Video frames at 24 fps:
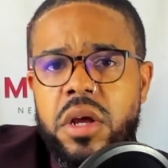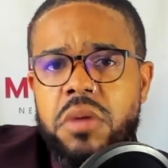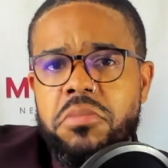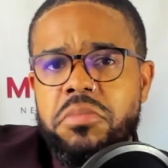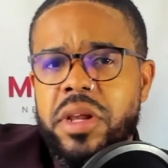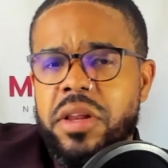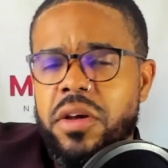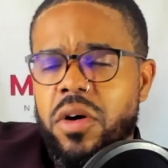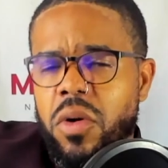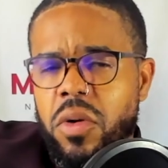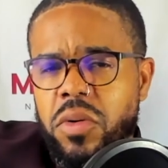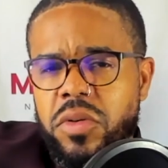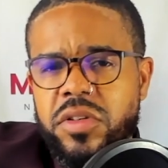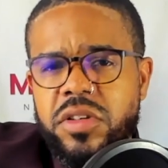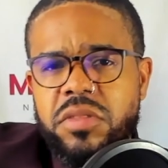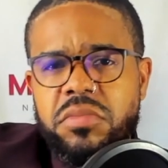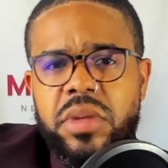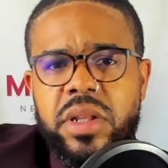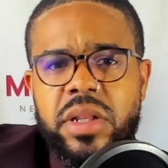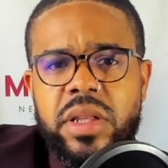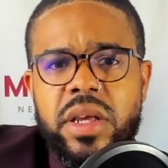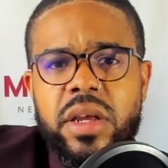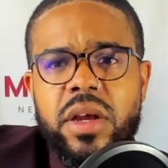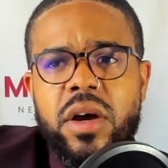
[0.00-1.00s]
But
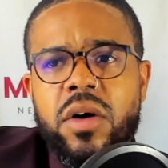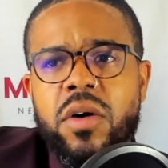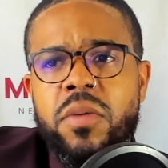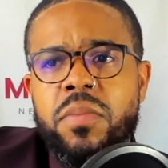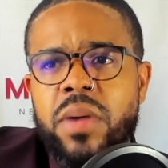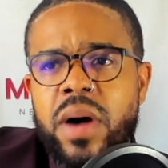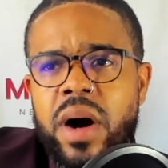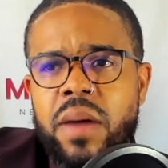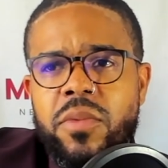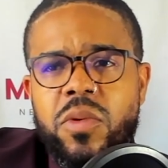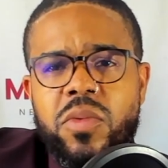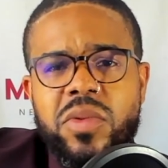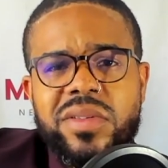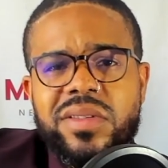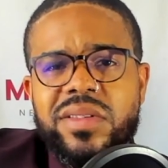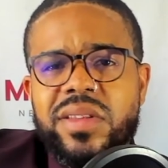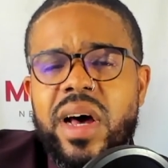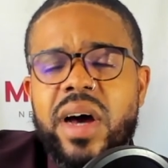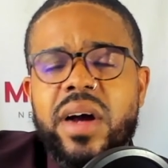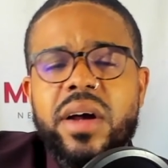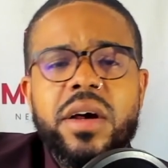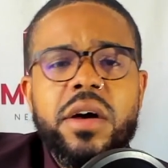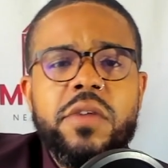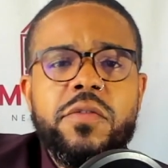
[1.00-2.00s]
ultimately, Obama was
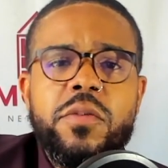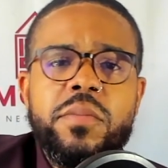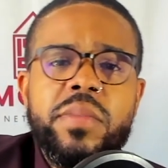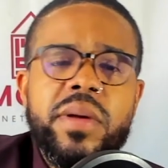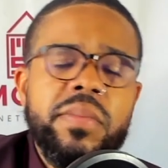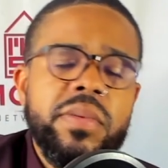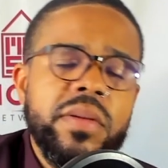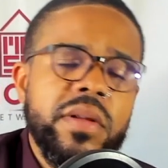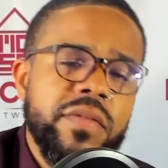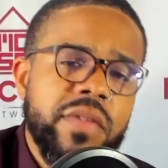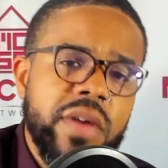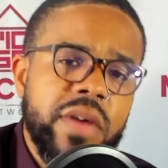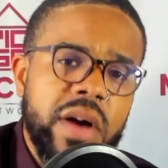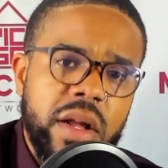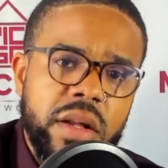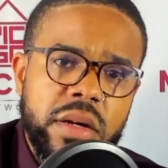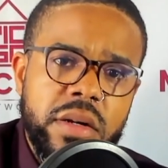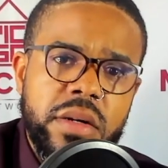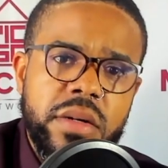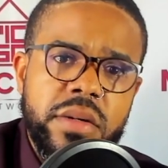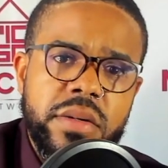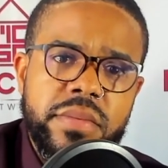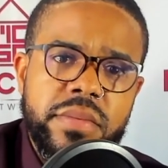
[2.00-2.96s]
not good for people of color.